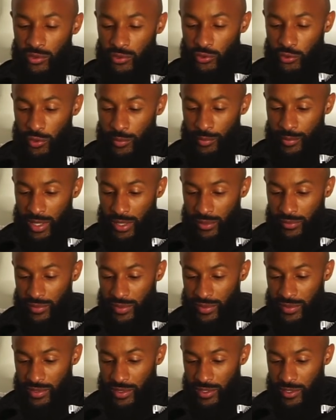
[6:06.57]
Tootenbeck
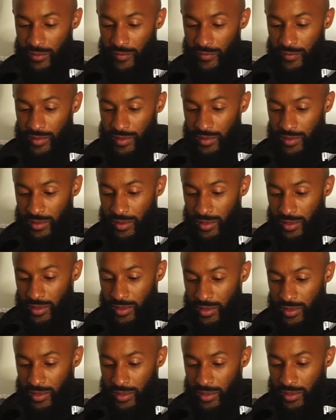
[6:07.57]
Reserves
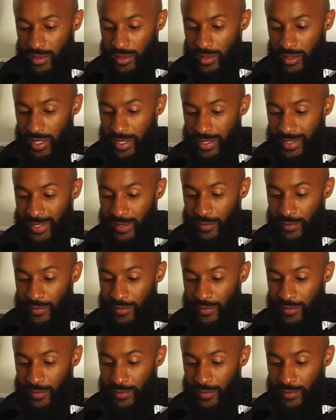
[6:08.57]
and